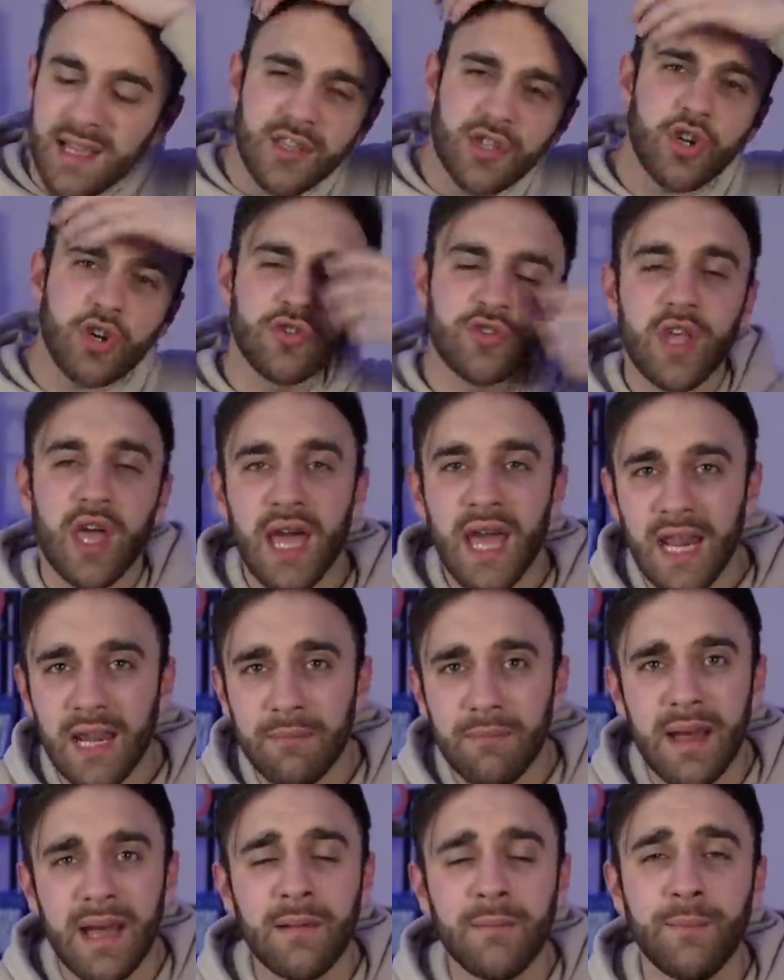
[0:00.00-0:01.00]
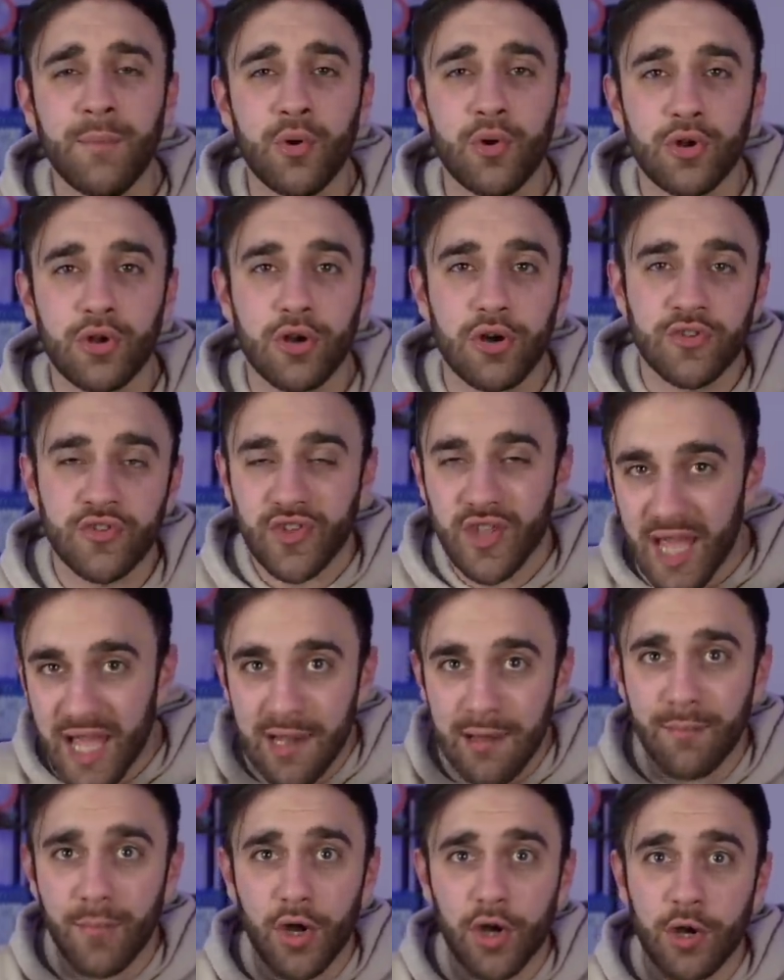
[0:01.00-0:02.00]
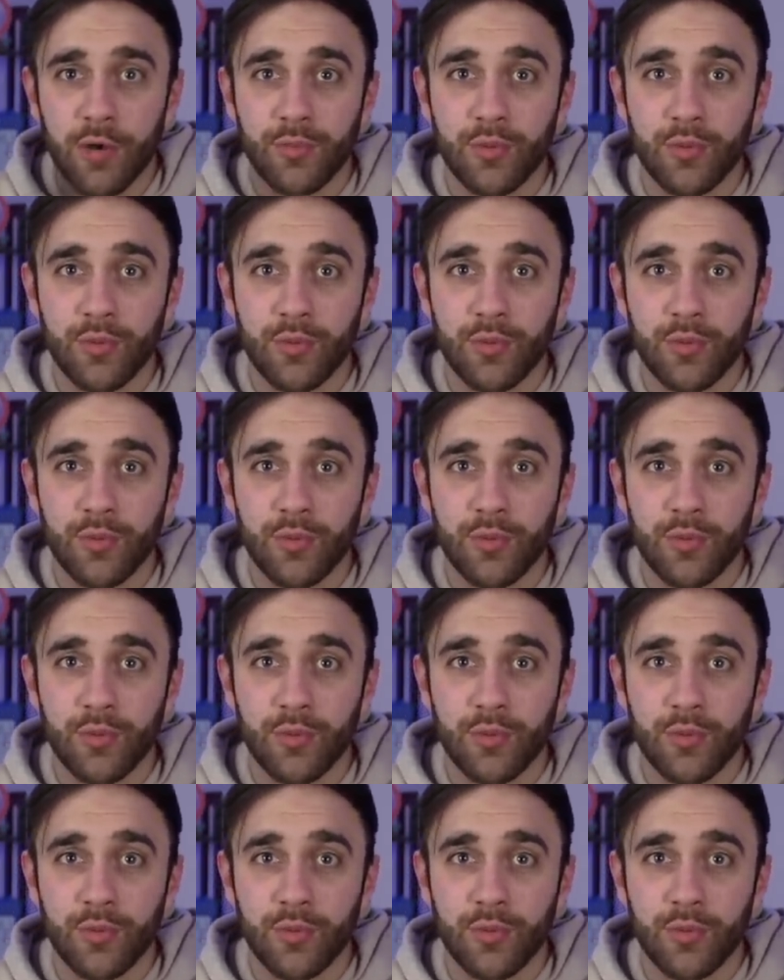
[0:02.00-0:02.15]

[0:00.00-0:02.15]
He chose Germán Burgos, El Mono